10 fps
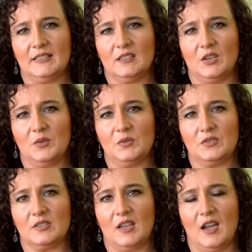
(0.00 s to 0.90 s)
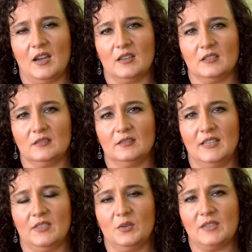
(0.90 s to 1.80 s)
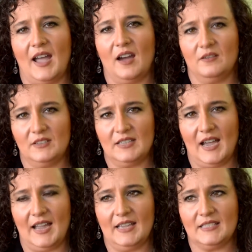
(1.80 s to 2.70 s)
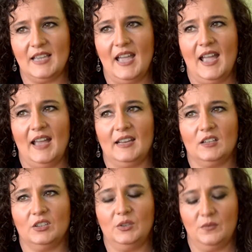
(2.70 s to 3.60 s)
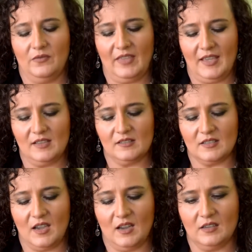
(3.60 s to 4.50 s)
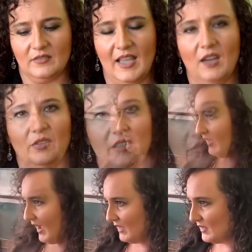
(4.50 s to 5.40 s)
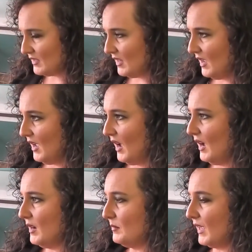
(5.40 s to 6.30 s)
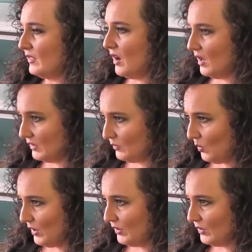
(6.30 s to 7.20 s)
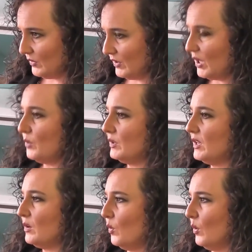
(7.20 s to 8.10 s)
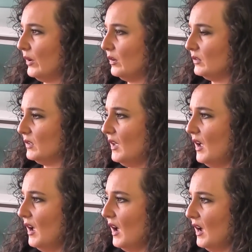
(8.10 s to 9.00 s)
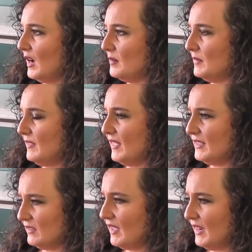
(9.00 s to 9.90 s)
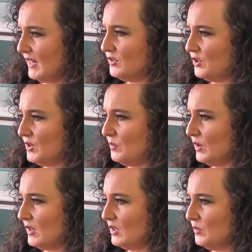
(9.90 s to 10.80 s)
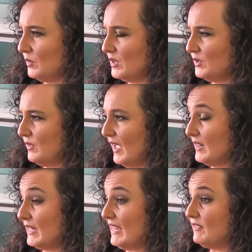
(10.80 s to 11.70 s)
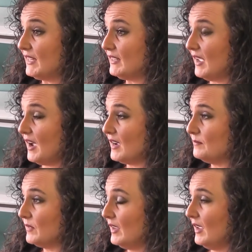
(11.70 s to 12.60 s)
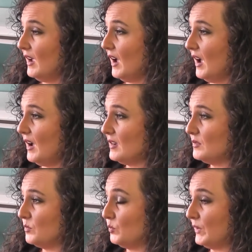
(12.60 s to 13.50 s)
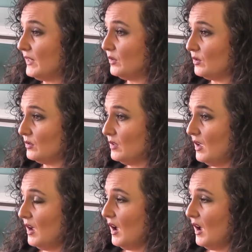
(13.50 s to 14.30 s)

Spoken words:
get those out of the diet and include things, the healthy fats, like the olive oil and the coconut oil. And things of that nature. You want to do that, and even real